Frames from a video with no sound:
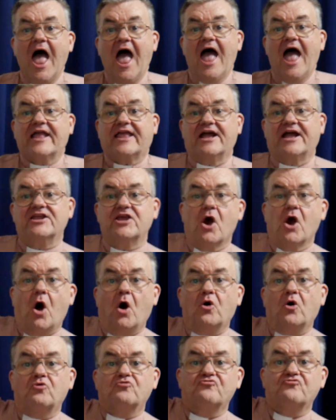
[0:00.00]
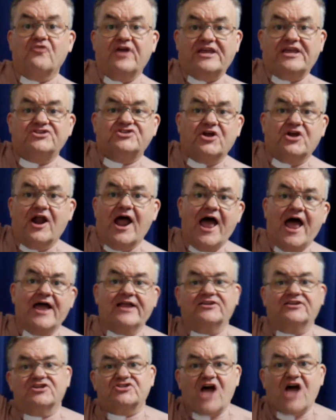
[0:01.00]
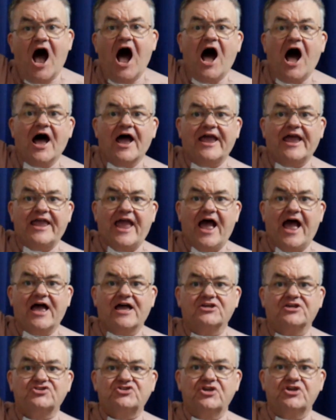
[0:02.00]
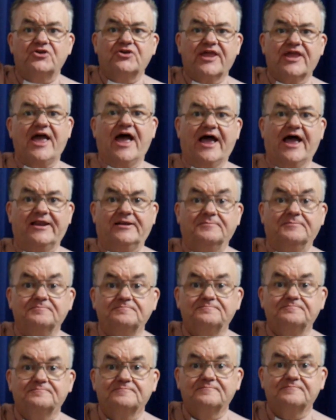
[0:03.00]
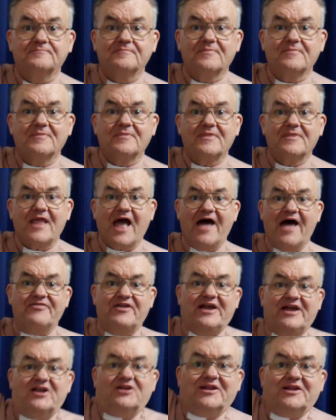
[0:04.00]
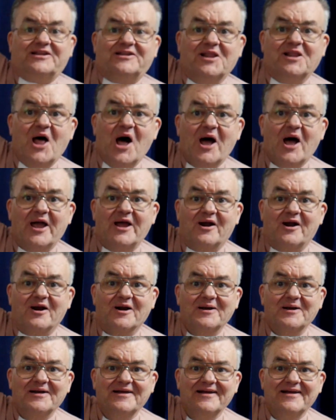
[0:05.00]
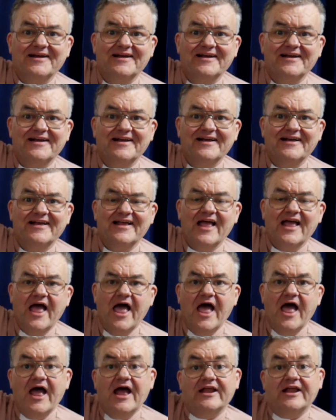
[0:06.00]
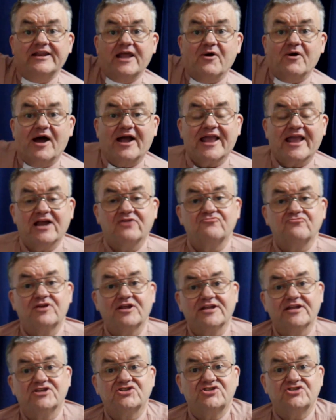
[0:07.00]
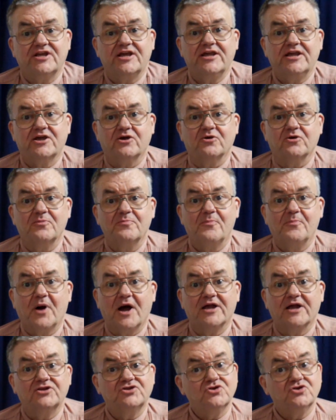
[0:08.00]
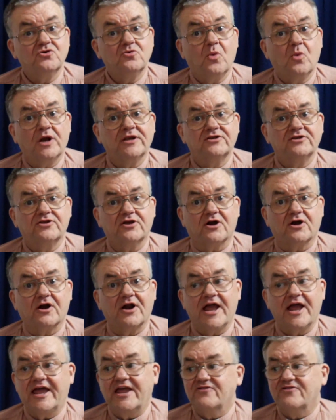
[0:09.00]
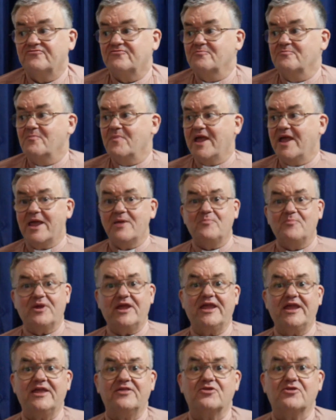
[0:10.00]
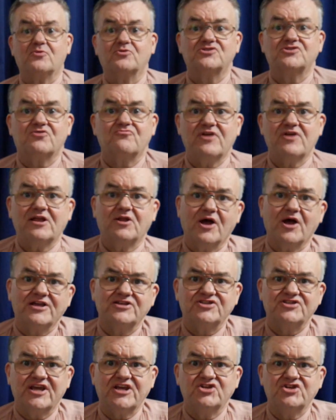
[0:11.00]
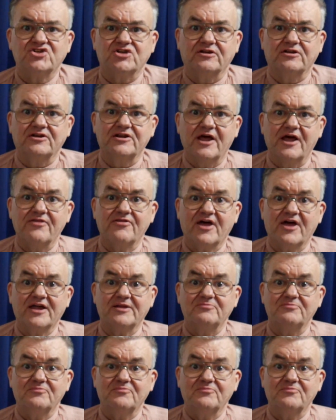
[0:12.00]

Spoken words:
Can you all raise your hand as high as you can? And then a little higher. Now, I can't really see you, but I do wonder if maybe there was a realization that